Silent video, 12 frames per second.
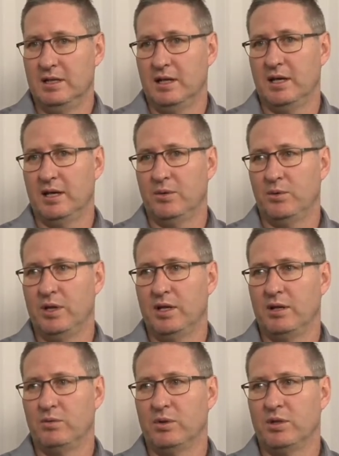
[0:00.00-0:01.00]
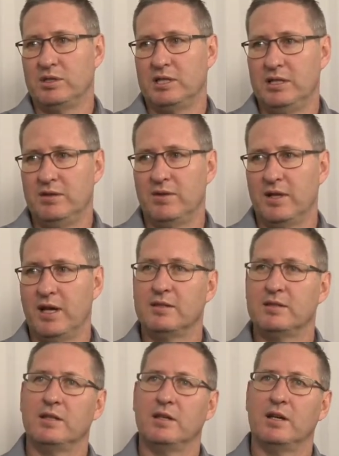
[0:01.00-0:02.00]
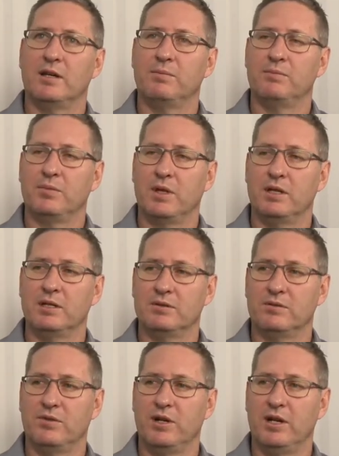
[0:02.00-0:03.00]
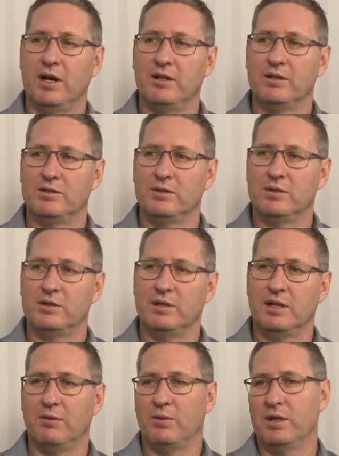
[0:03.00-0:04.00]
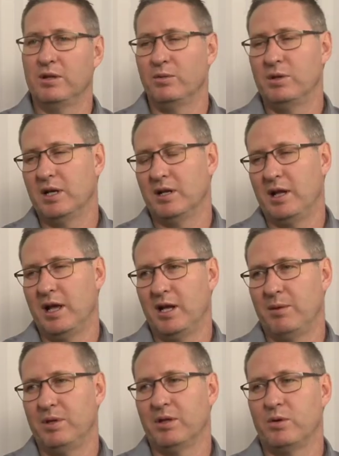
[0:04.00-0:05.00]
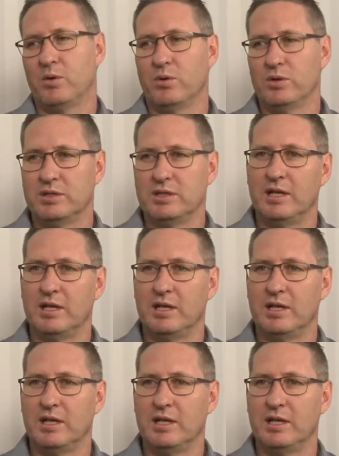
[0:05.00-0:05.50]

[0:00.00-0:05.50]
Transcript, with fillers: Uh, whether it will achieve that um, is very uncertain and whether we're going to land up in the courts